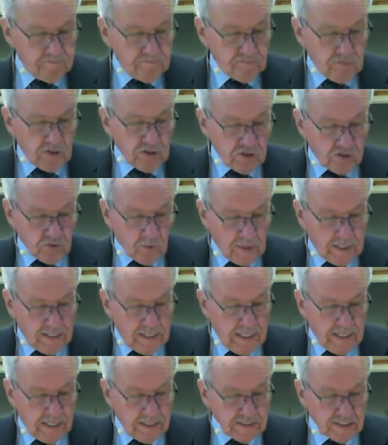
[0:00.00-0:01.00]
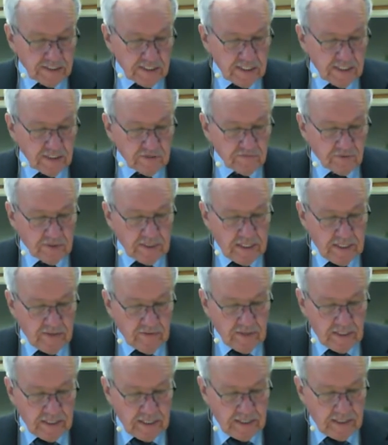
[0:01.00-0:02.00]
Verse 29 says, "For he
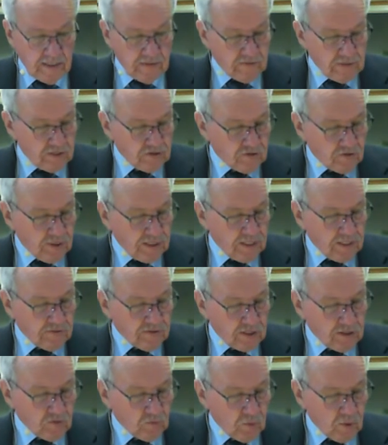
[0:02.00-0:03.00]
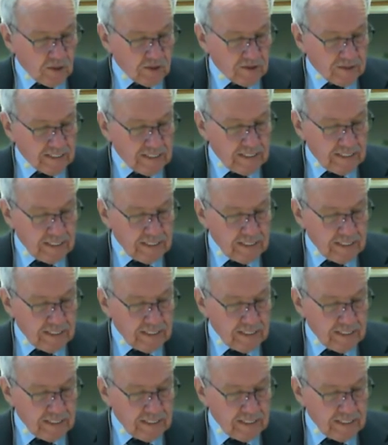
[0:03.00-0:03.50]
that eateth and drinketh unworthily,